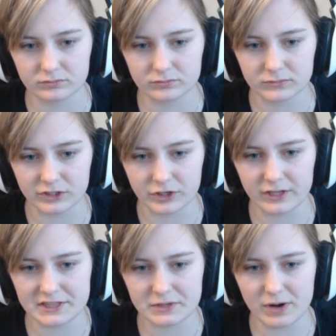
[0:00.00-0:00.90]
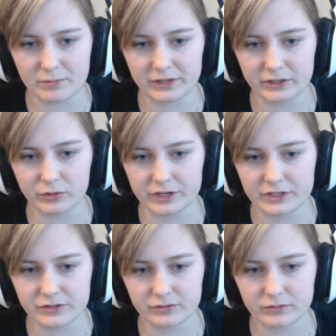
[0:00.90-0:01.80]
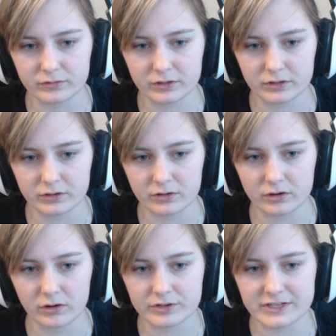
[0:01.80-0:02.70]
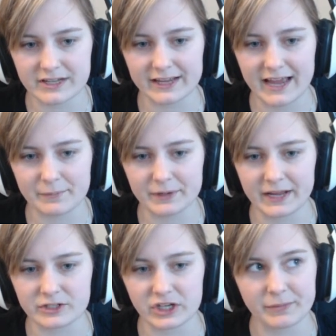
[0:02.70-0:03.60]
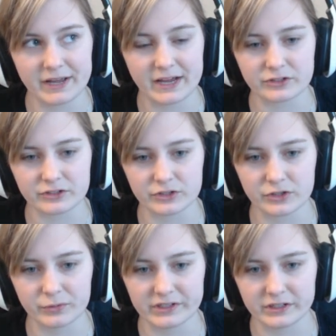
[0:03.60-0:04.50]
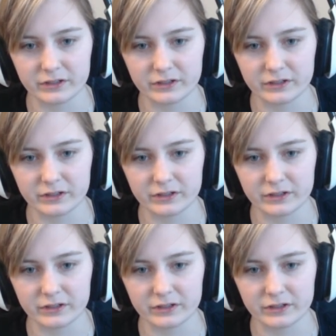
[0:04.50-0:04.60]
I don't like the rumbling noise. Or is that like happening outside my house because it's so windy?